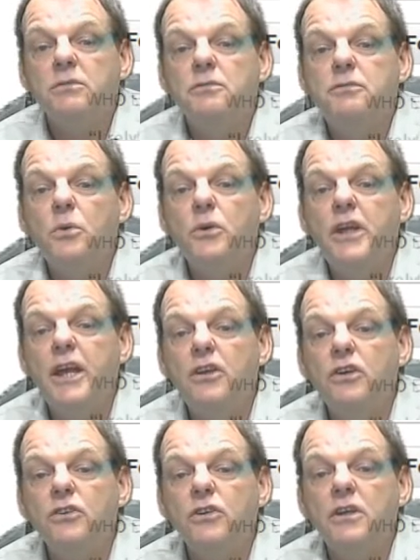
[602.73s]
for
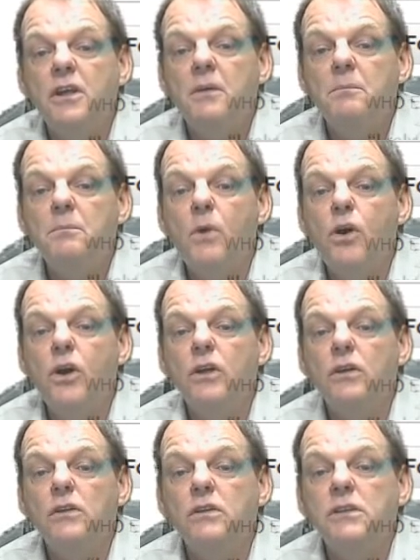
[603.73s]
4,800
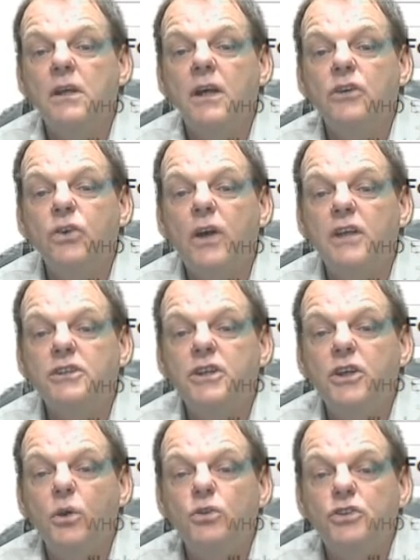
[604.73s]
miles across
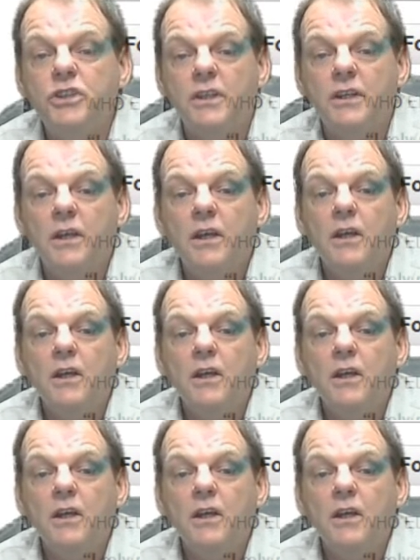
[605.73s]
the ocean.